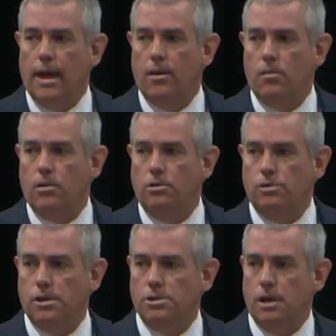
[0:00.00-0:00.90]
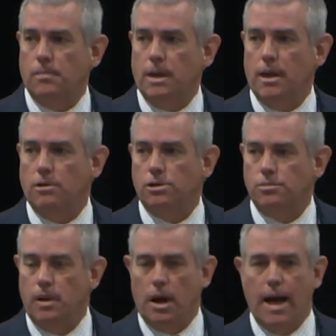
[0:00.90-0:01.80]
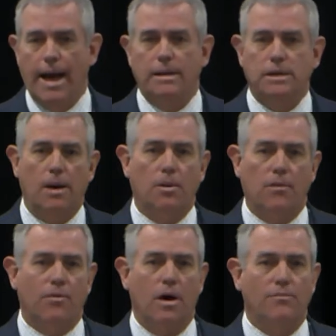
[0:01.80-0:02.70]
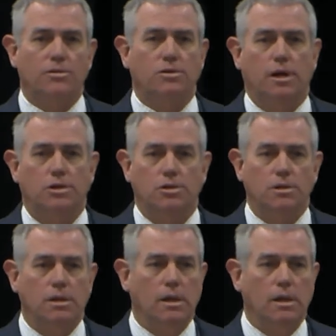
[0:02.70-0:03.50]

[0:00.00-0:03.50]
I want to address something else. It's been a high topic of conversation,